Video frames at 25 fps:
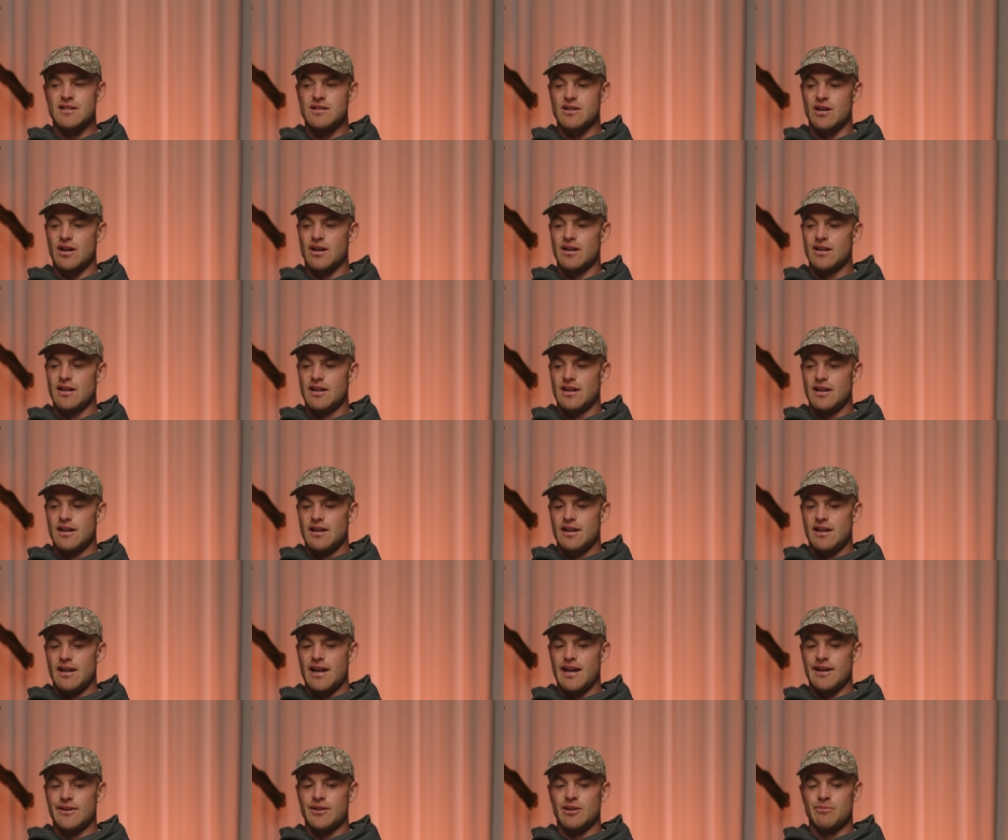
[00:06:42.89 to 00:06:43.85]
So
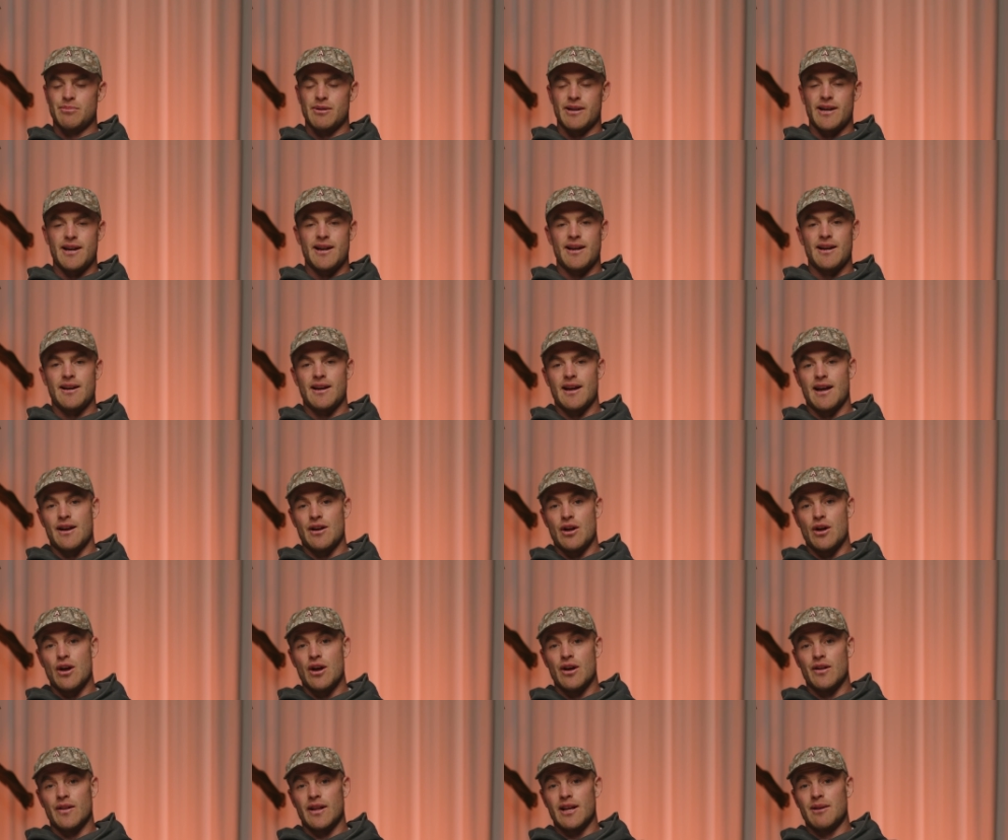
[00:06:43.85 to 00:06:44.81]
he could be an
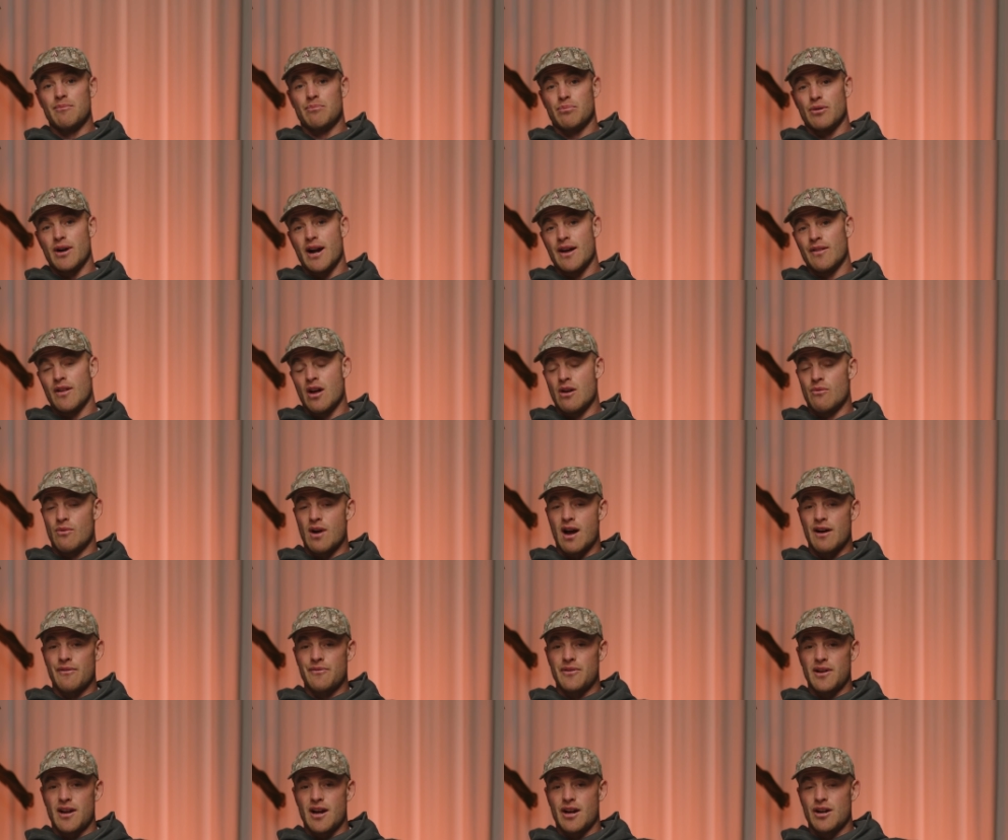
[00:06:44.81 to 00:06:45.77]
early Brownlow
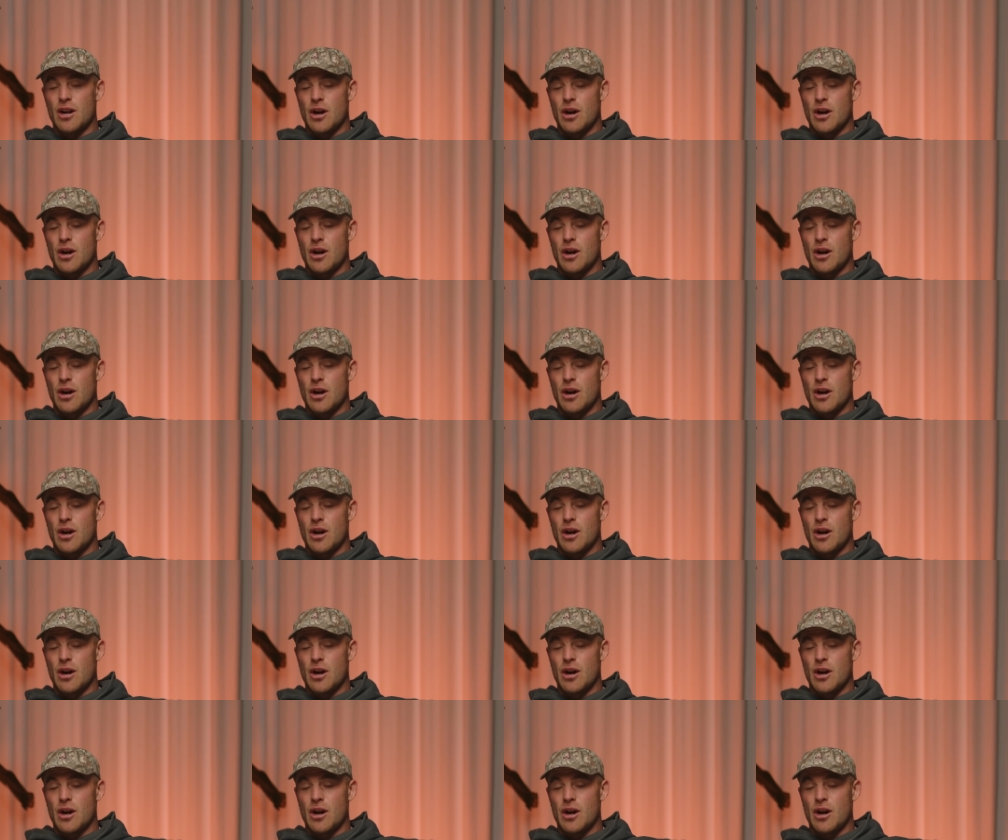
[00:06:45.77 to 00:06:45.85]
roughie.